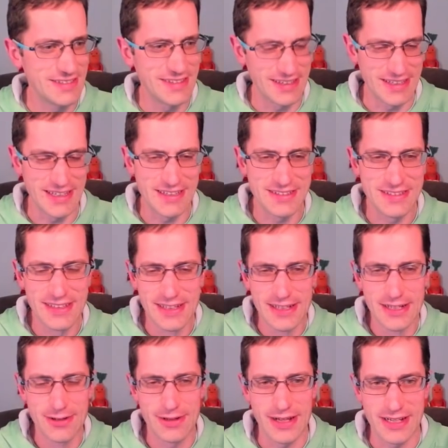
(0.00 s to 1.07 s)
done it?
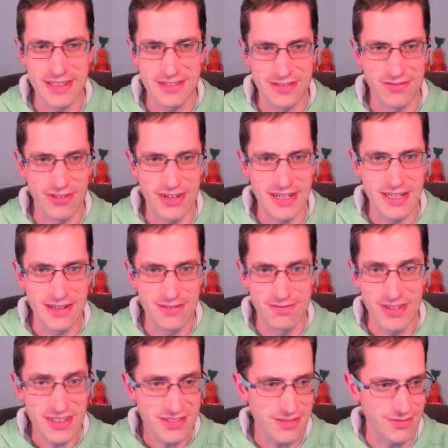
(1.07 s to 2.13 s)
And it's a very
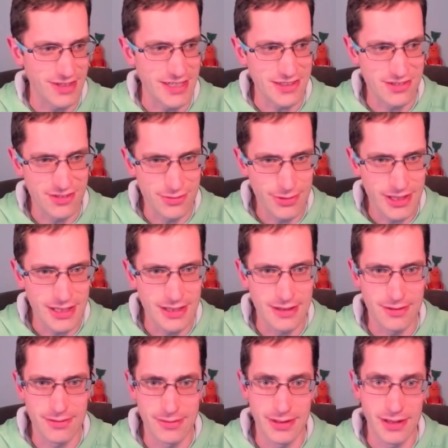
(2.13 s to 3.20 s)
recent release as well.
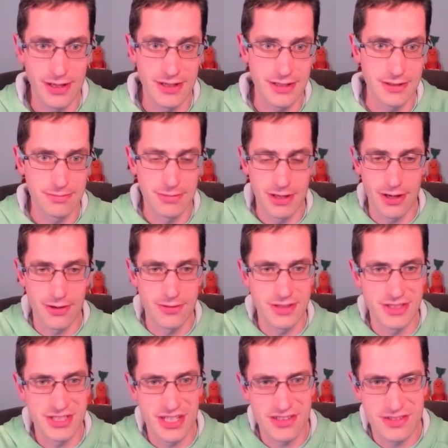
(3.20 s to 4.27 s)
Uh, and I only
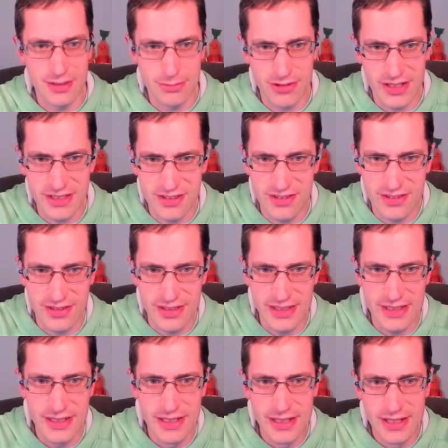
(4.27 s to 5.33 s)
just upgraded to
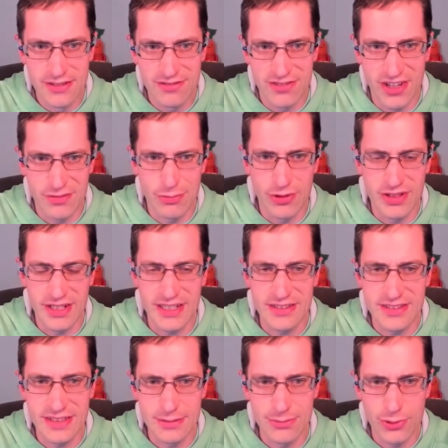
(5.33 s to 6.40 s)
the
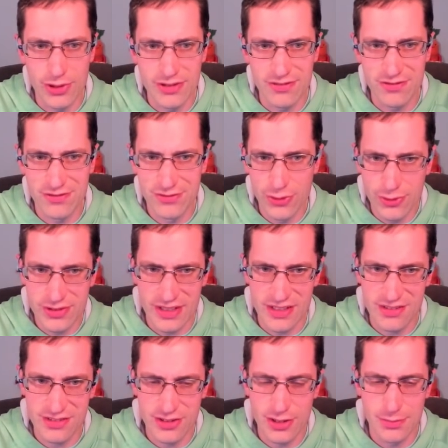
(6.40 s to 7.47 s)
5.18.4
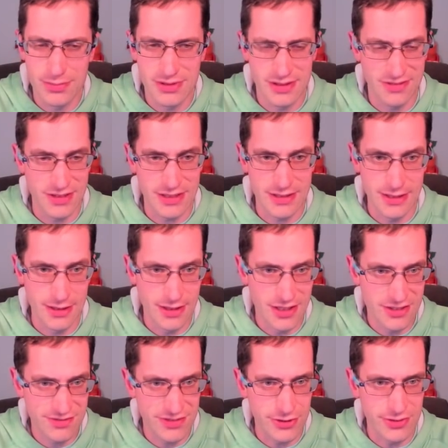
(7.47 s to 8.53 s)
desktop in the
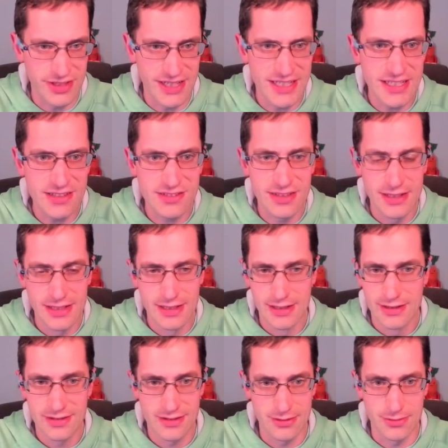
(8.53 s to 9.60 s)
last few days.
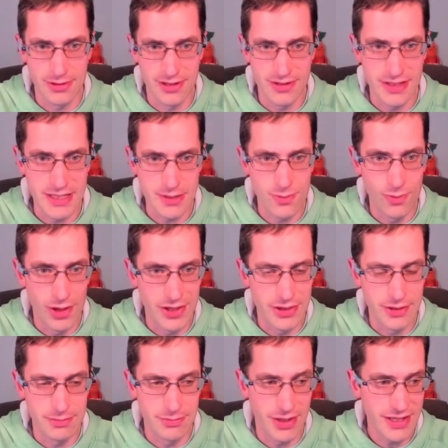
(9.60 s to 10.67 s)
So we're only
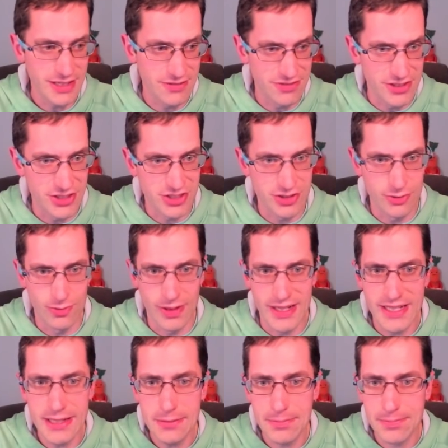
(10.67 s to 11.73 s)
one minor version
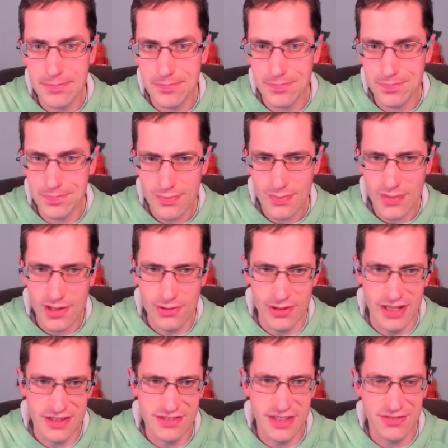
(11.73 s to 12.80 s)
away. Well,
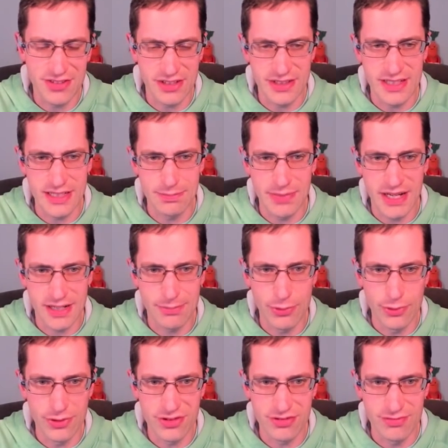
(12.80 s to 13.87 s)
that's nothing the
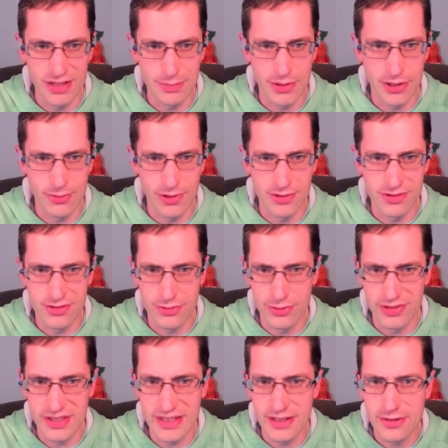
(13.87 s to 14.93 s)
backports repo won't
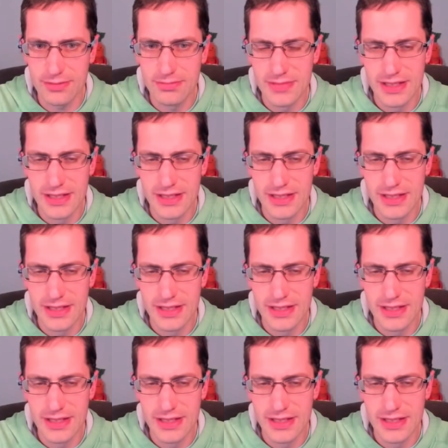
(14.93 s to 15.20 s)
sort out.